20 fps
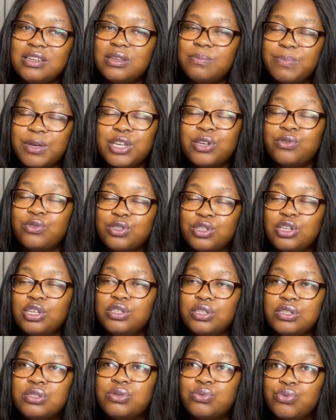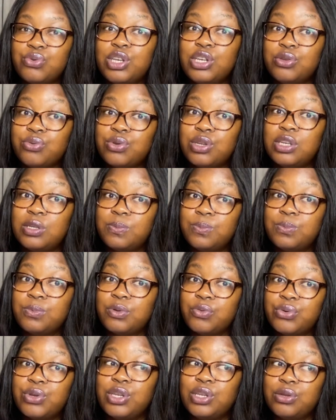But it's
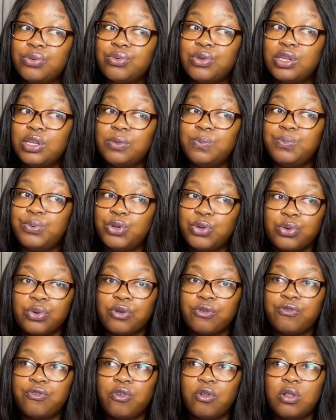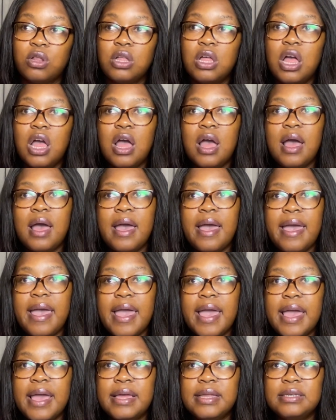really beautiful.
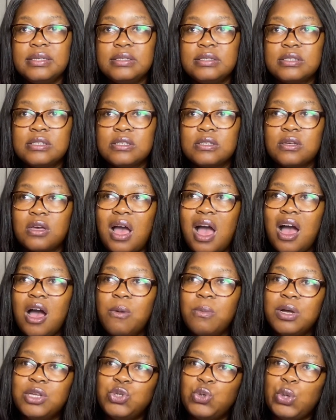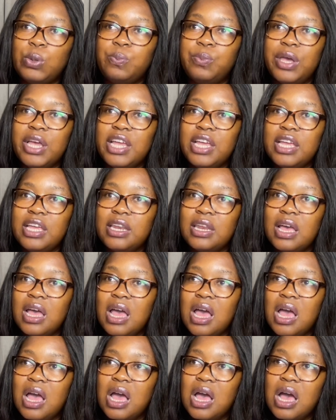And how much we paid,
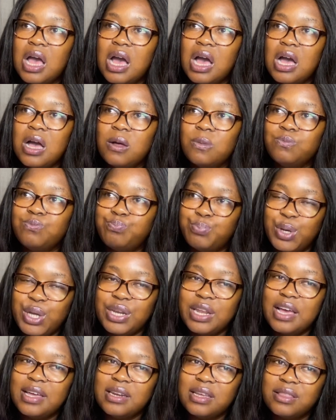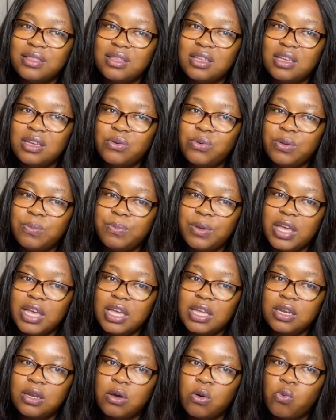per night, I think we
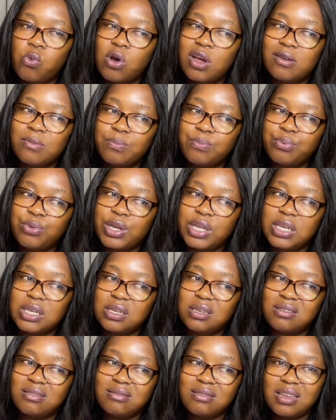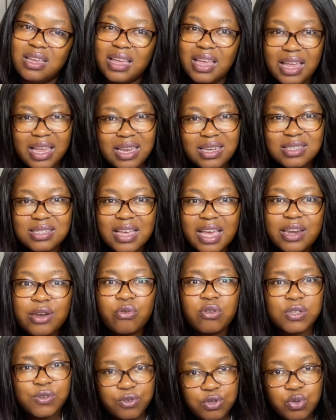paid 1.8, and it
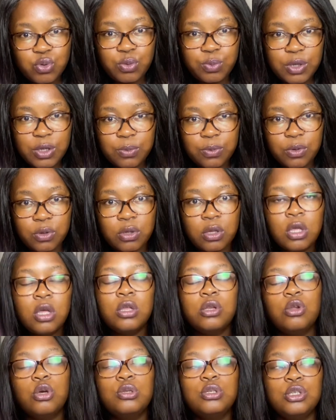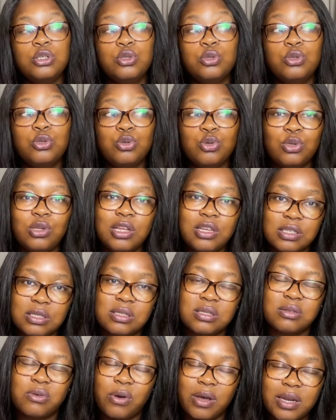was for 2 people. Not in Twinkle
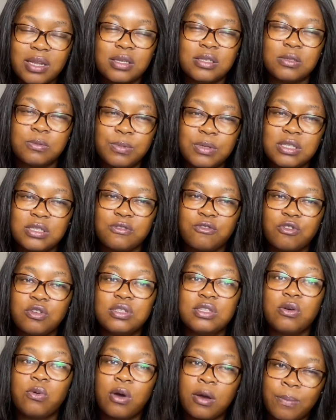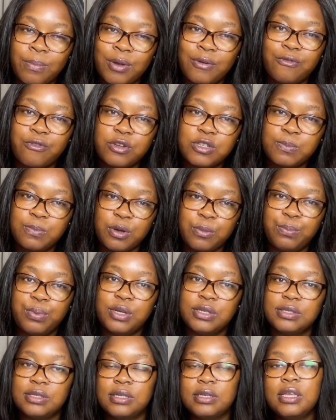is quite expensive, because the 1.4 is per
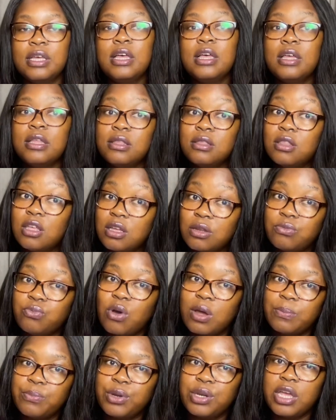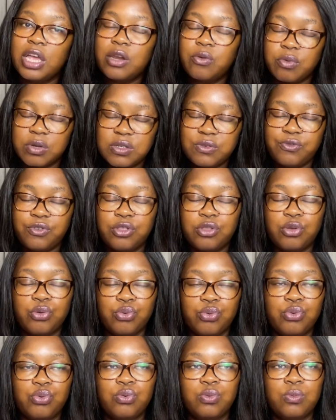person. The 1.8 was for the
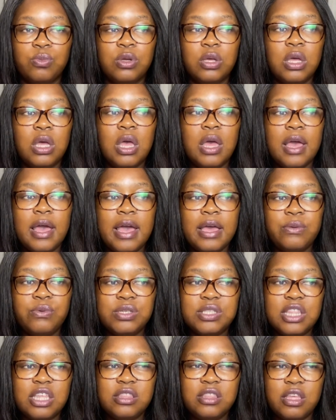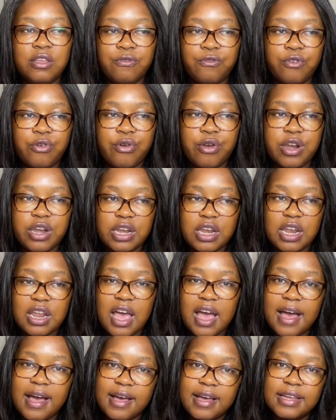room, and we stayed there for a
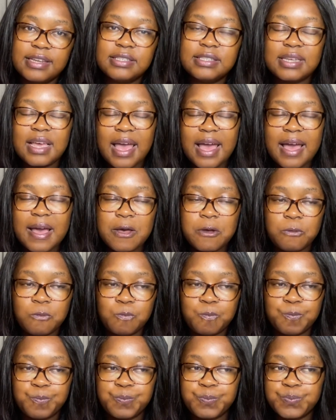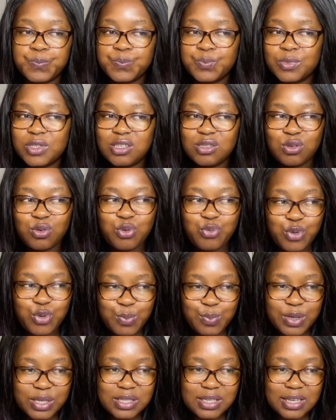night. So we
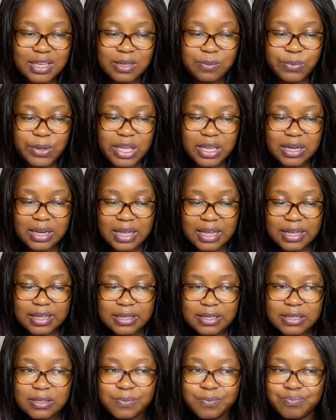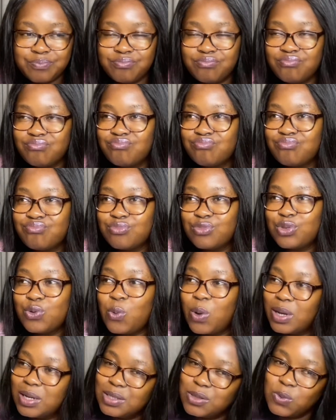basically paid, like,
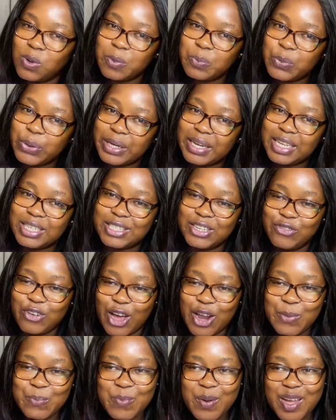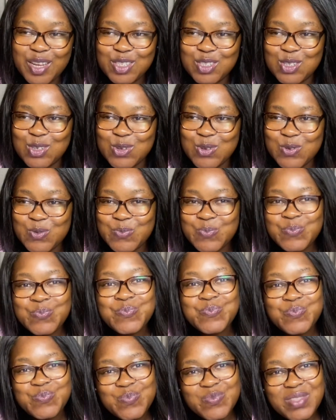what is 1.8 divided by 2?
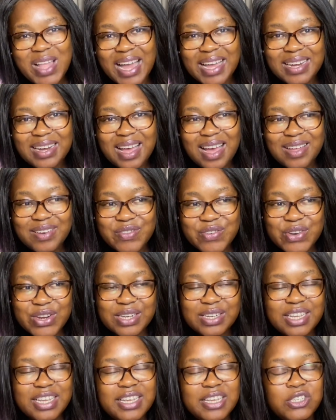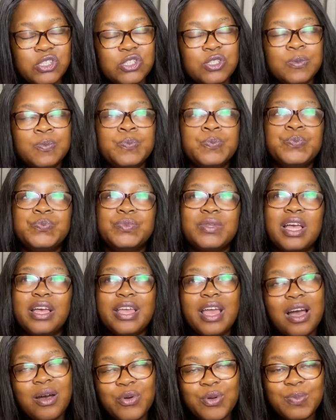900 each.
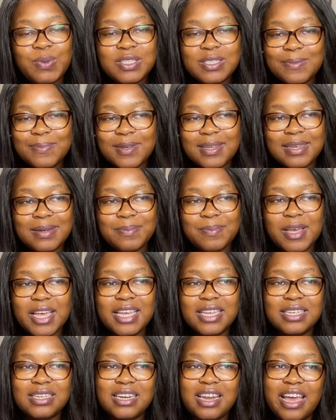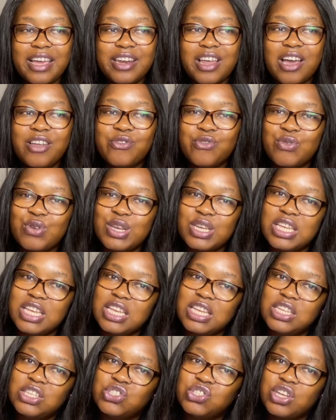Yeah, we basically paid 900
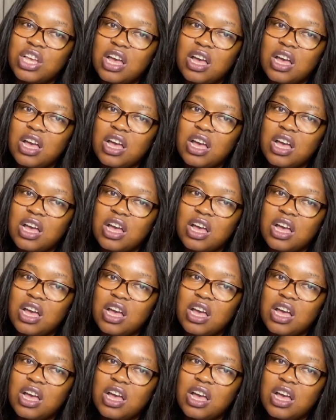each.